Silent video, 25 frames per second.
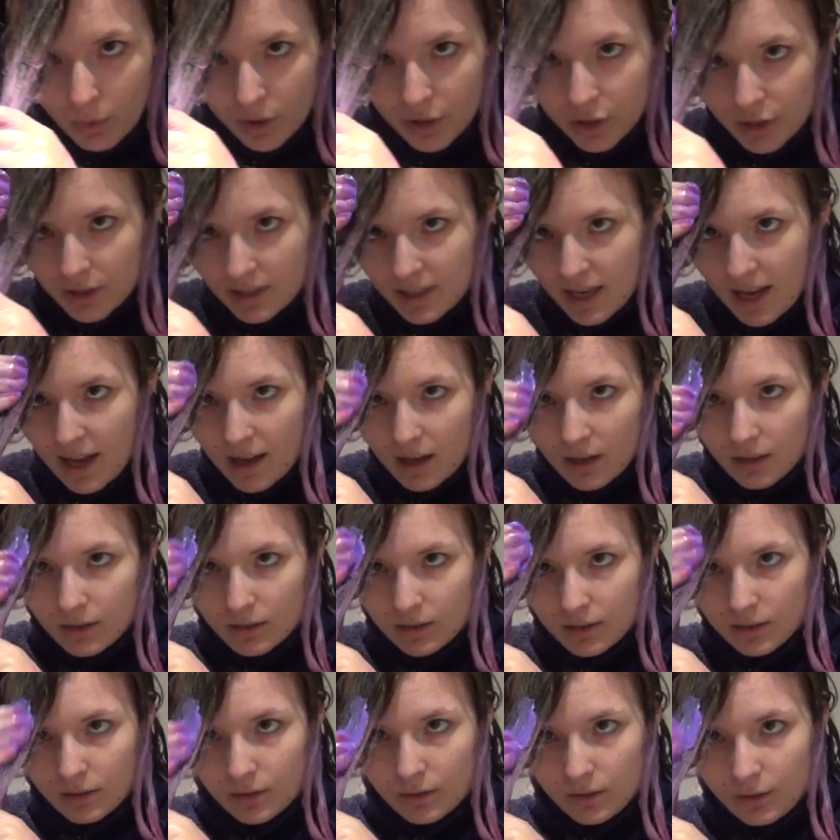washes
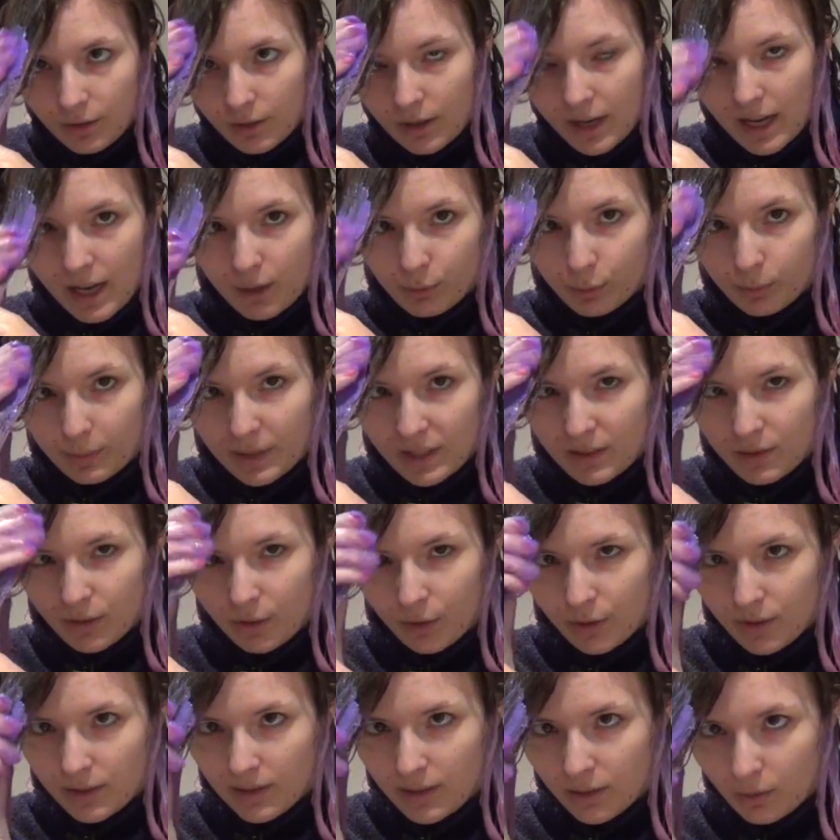out, your hair will be
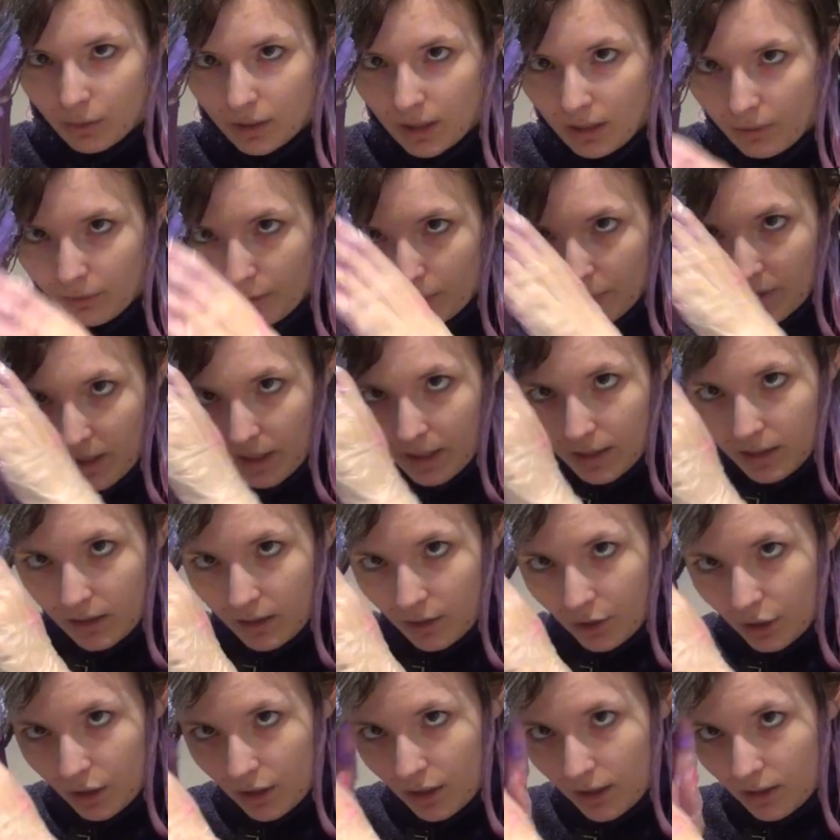so silky from the
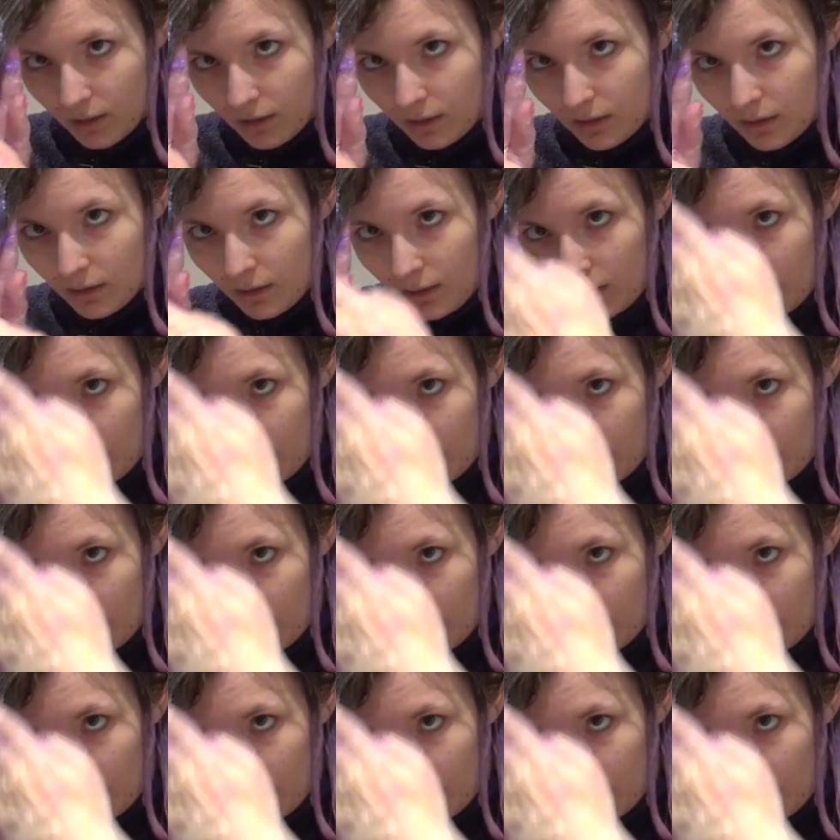conditioner